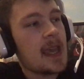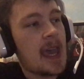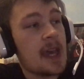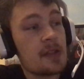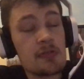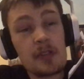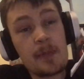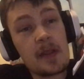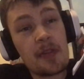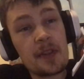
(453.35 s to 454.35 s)
And there's only
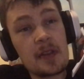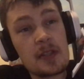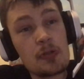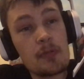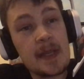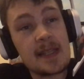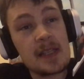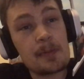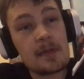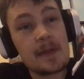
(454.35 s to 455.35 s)
been 2
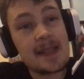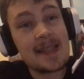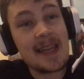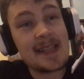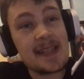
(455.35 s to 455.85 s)
meetings between the sides,